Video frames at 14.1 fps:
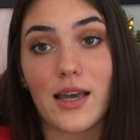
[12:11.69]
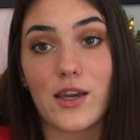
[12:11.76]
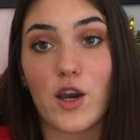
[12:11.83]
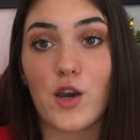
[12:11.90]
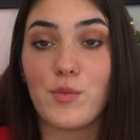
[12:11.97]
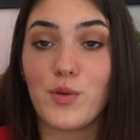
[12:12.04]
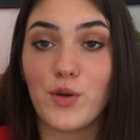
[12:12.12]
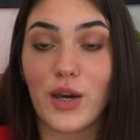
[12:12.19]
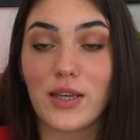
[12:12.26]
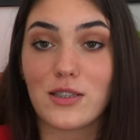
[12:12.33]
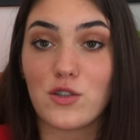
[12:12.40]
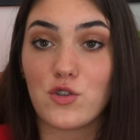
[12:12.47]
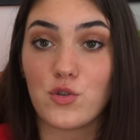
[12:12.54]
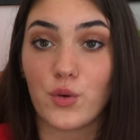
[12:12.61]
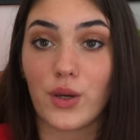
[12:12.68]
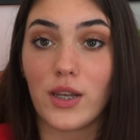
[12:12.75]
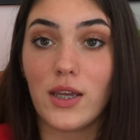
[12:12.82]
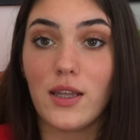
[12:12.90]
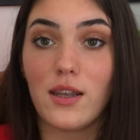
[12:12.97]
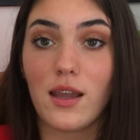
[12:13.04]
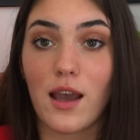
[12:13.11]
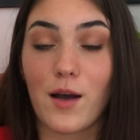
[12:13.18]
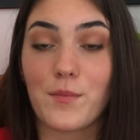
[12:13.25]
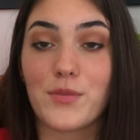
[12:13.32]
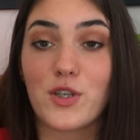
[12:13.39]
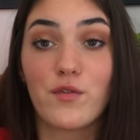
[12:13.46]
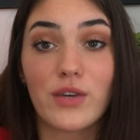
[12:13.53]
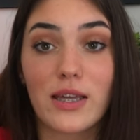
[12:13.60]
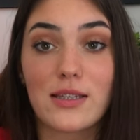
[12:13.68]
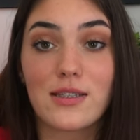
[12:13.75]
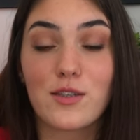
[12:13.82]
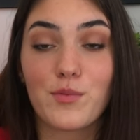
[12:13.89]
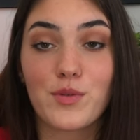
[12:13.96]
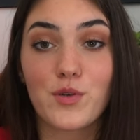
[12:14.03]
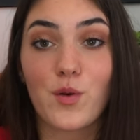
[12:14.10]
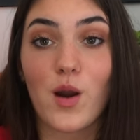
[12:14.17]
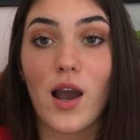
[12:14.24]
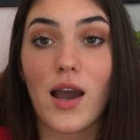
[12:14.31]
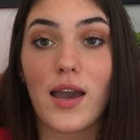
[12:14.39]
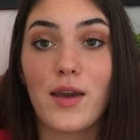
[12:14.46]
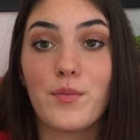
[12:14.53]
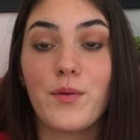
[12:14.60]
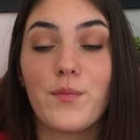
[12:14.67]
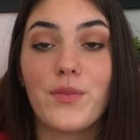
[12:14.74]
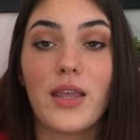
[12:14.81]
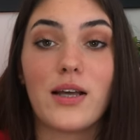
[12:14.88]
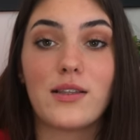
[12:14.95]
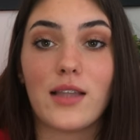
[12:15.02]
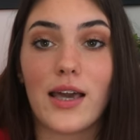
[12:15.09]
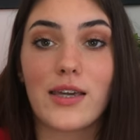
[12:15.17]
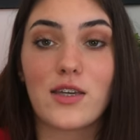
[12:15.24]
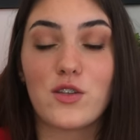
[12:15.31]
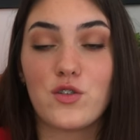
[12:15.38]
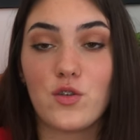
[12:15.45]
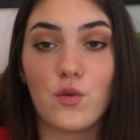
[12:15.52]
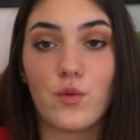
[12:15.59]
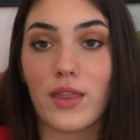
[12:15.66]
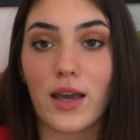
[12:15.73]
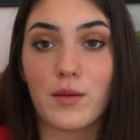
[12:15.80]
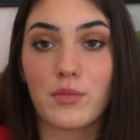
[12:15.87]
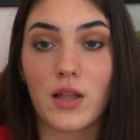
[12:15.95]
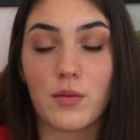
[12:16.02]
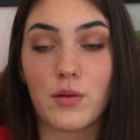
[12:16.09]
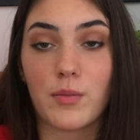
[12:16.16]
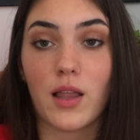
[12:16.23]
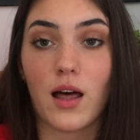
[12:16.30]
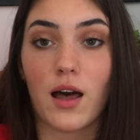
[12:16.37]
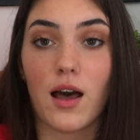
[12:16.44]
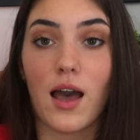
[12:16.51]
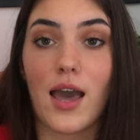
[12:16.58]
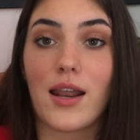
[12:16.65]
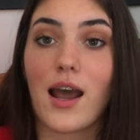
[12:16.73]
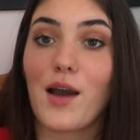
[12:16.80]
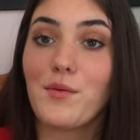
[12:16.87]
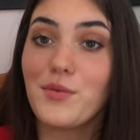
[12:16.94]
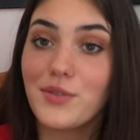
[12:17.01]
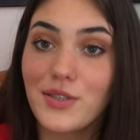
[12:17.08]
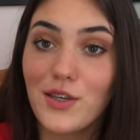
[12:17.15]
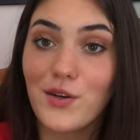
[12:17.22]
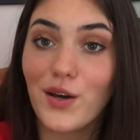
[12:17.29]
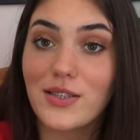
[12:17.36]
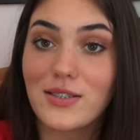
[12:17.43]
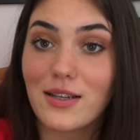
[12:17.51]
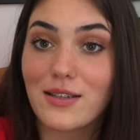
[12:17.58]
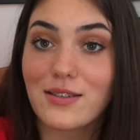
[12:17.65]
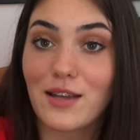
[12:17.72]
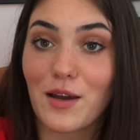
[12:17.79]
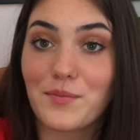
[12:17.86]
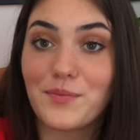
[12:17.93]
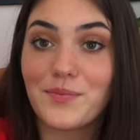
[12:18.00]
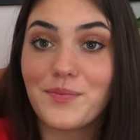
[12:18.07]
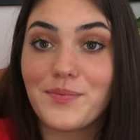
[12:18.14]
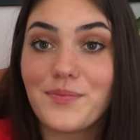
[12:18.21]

I hope you guys enjoyed it. Um, don't forget to subscribe, like, all that blah blah blah, and I will see you guys next time.